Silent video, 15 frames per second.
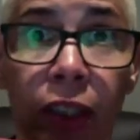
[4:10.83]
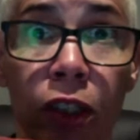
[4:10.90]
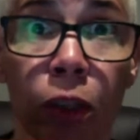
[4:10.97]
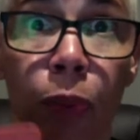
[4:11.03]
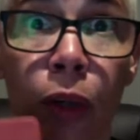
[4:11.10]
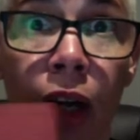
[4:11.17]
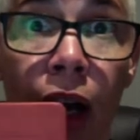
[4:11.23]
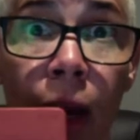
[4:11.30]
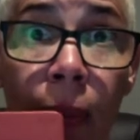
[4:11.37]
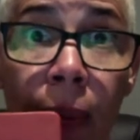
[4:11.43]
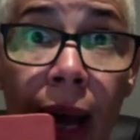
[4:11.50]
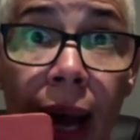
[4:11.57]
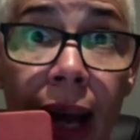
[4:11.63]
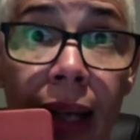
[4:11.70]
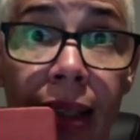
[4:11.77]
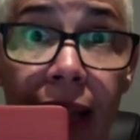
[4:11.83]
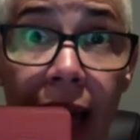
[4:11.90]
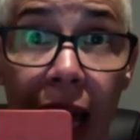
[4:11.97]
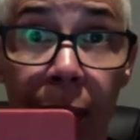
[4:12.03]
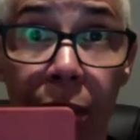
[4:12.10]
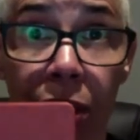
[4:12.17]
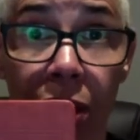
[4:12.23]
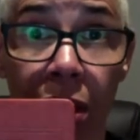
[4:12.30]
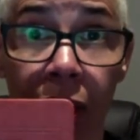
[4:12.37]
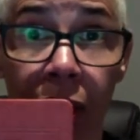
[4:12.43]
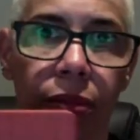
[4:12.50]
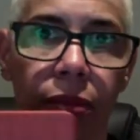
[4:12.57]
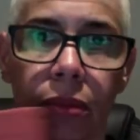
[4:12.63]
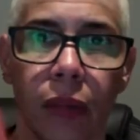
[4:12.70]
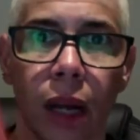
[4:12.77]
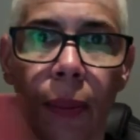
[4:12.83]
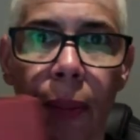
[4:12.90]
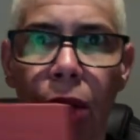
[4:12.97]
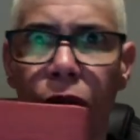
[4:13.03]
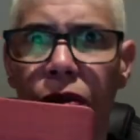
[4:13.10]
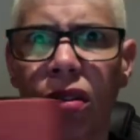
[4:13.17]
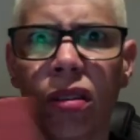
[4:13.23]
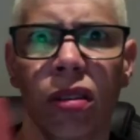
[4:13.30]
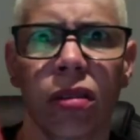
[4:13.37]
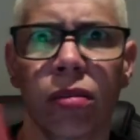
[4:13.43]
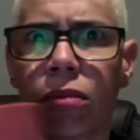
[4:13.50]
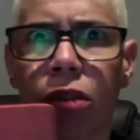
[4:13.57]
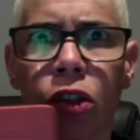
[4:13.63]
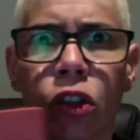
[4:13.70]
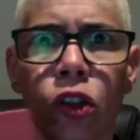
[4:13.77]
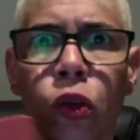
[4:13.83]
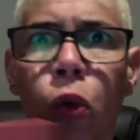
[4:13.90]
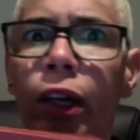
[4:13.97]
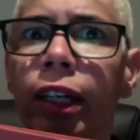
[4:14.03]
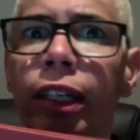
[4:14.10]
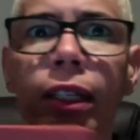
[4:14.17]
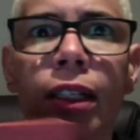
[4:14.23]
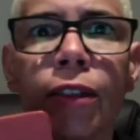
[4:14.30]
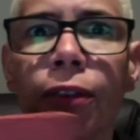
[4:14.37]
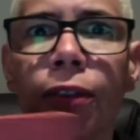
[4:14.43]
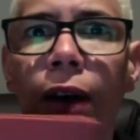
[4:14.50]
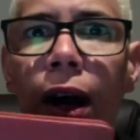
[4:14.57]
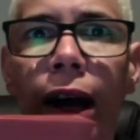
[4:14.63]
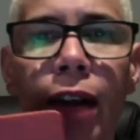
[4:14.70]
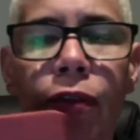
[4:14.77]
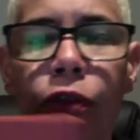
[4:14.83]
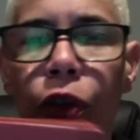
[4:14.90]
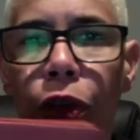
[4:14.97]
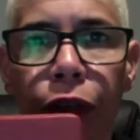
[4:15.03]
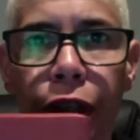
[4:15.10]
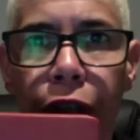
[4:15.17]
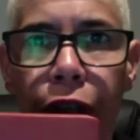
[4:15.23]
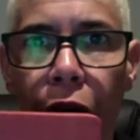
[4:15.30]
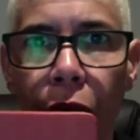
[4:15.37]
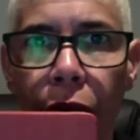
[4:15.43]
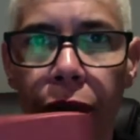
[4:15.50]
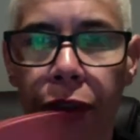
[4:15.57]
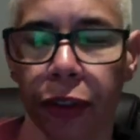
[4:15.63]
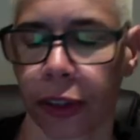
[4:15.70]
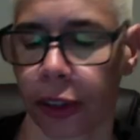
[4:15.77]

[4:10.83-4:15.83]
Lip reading: book up at Amazon, about $25 to $30.